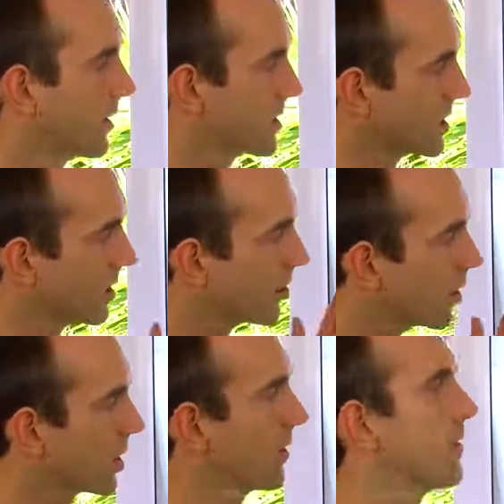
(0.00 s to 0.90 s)
Now there's a
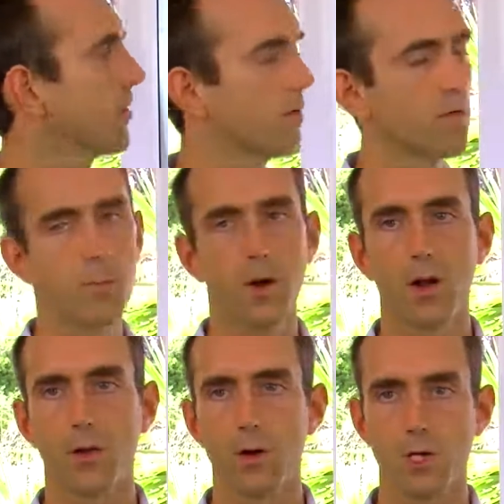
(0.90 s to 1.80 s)
lot of different types of
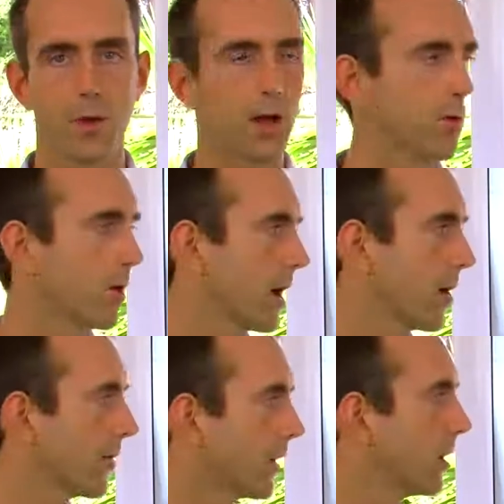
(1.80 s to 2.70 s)
barley grass powder
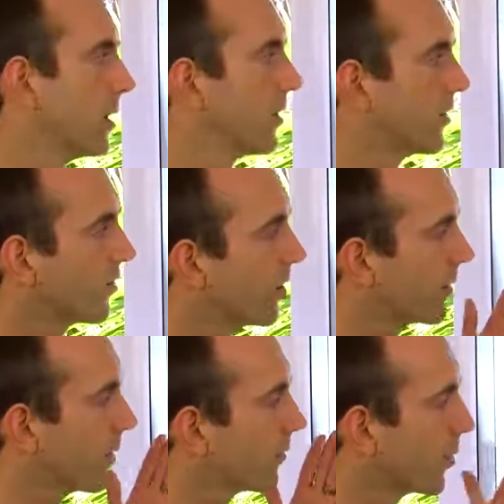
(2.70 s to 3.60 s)
out there. The
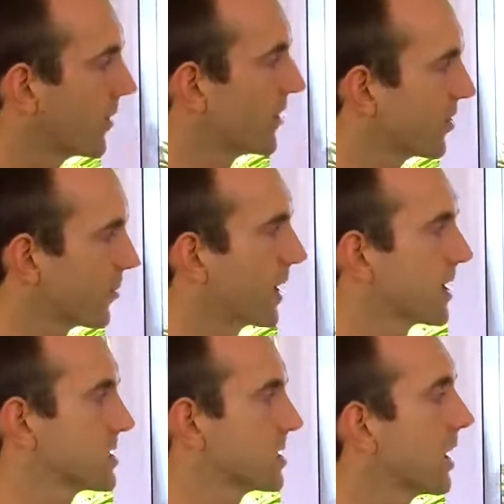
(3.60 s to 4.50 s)
type that I've got in this
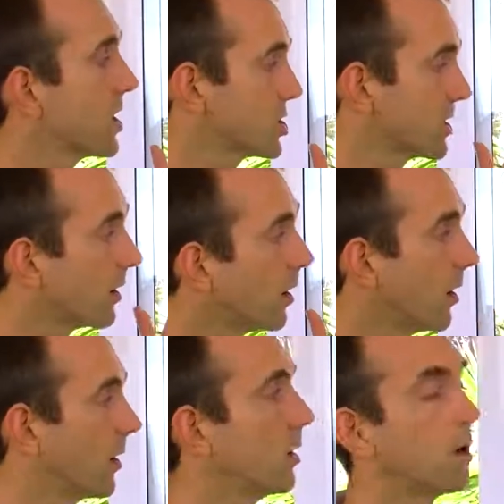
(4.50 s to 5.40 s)
pack is actually the
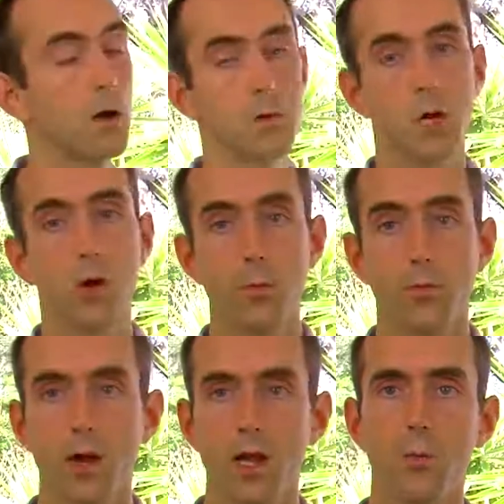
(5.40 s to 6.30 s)
Lionheart Herbs own
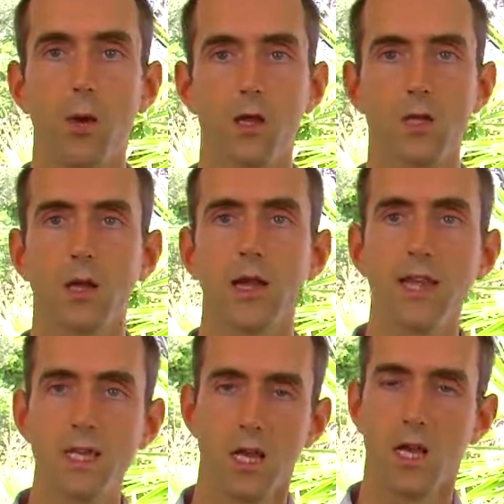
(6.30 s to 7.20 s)
brand, because it
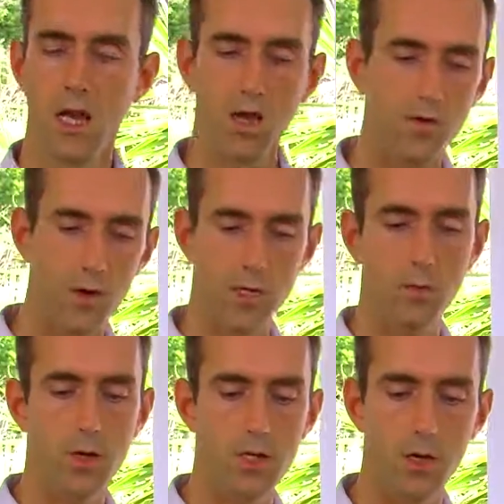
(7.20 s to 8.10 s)
is, as far as I'm
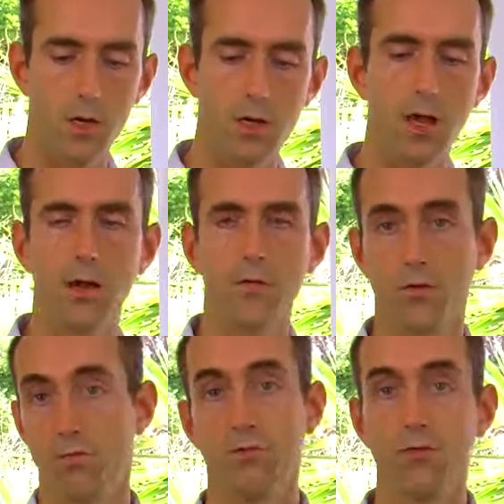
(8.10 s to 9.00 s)
concerned, and I've
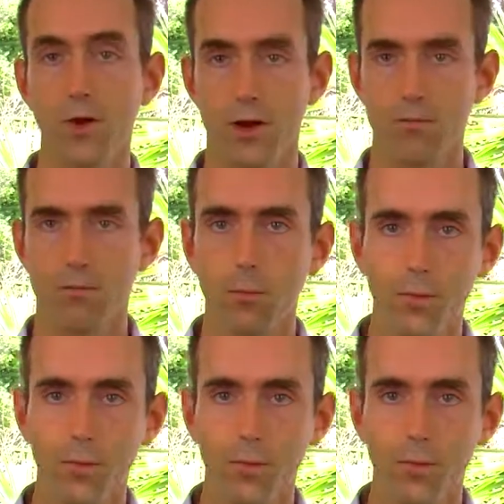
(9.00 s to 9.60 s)
tried